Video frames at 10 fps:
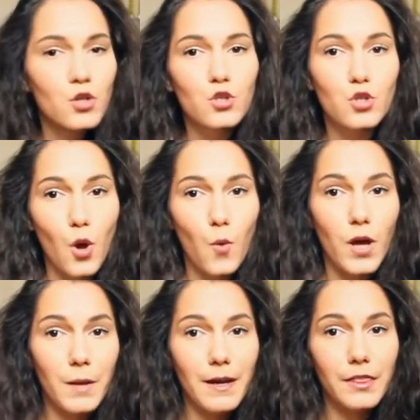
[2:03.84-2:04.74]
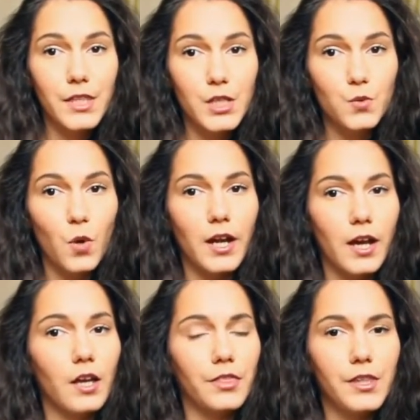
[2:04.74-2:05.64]
So what about this one? I
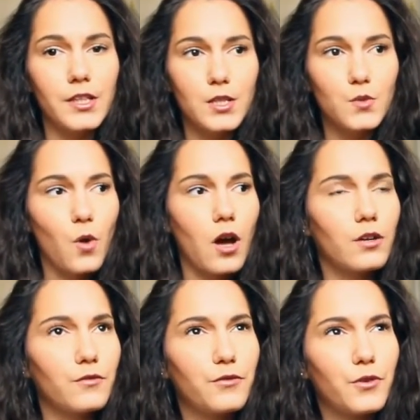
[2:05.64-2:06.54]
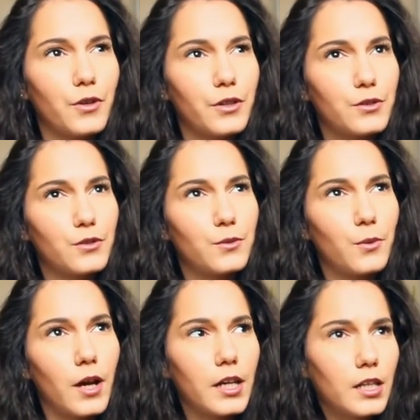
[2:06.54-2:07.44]
got this one for
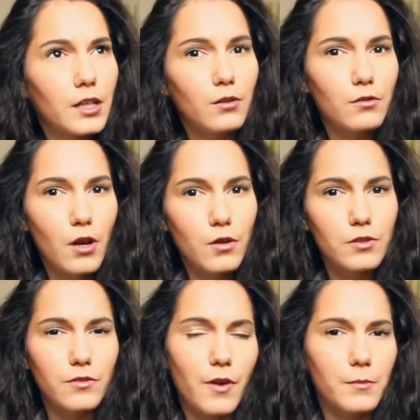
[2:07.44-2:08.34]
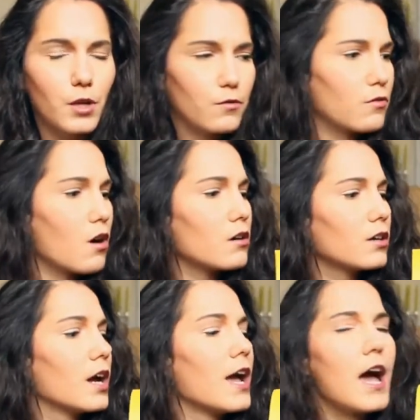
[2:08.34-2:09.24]
20 euros if I'm not
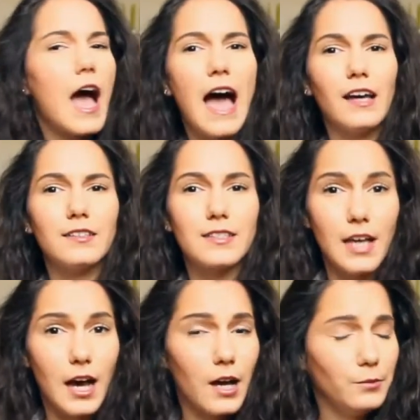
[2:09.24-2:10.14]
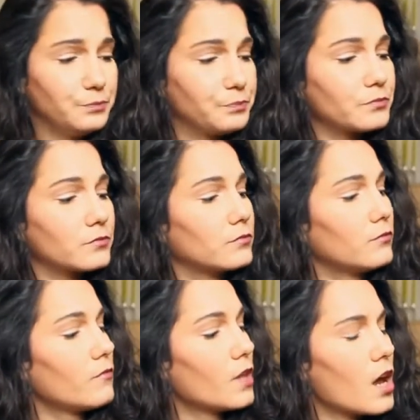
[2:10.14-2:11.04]
wrong at Zara
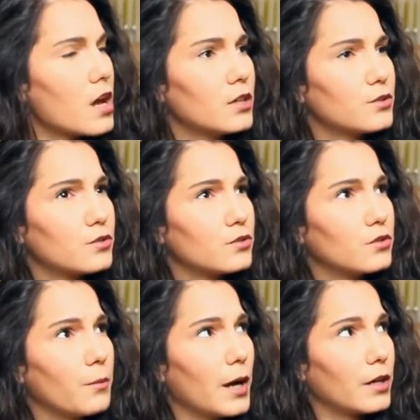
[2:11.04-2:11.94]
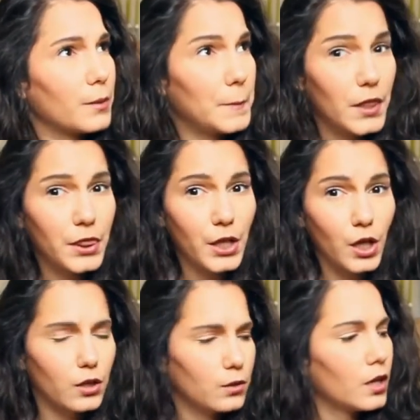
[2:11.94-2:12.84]
about a month
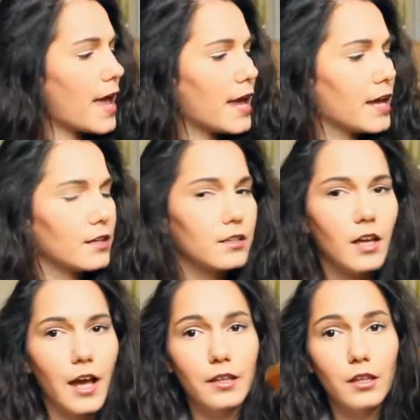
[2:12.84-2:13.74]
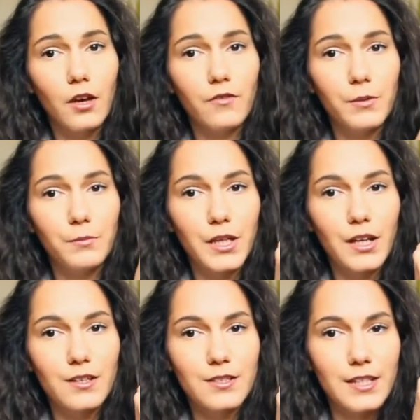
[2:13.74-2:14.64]
ago, and I love it
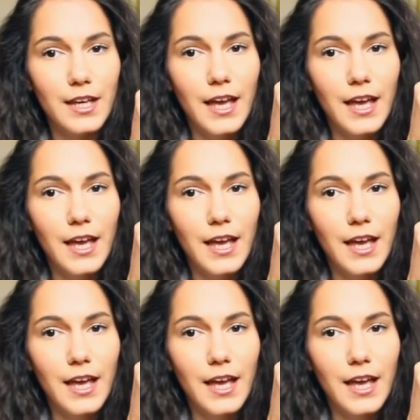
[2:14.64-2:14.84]
because